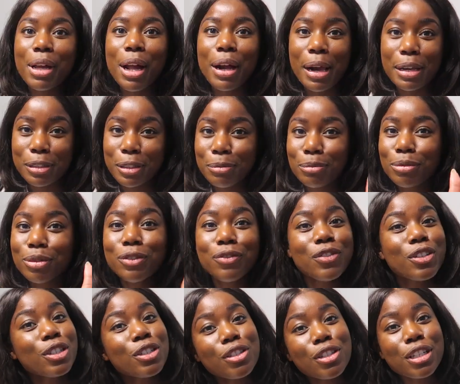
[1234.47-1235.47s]
guys, I'm gonna
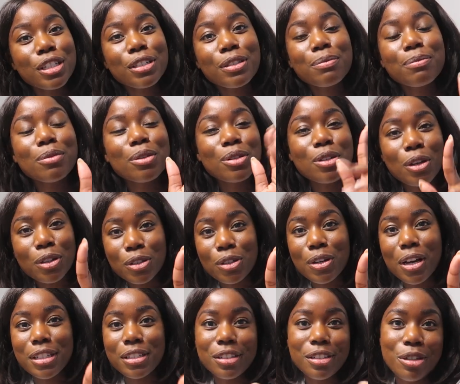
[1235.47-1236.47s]
finish this and I'll talk to
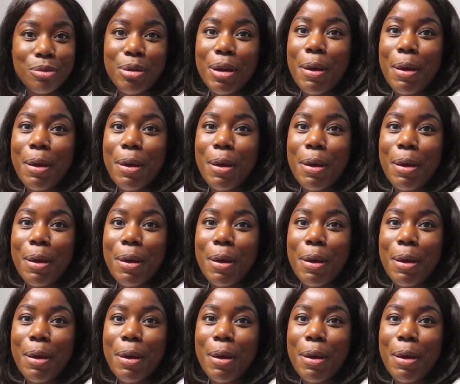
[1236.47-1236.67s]
you guys in a little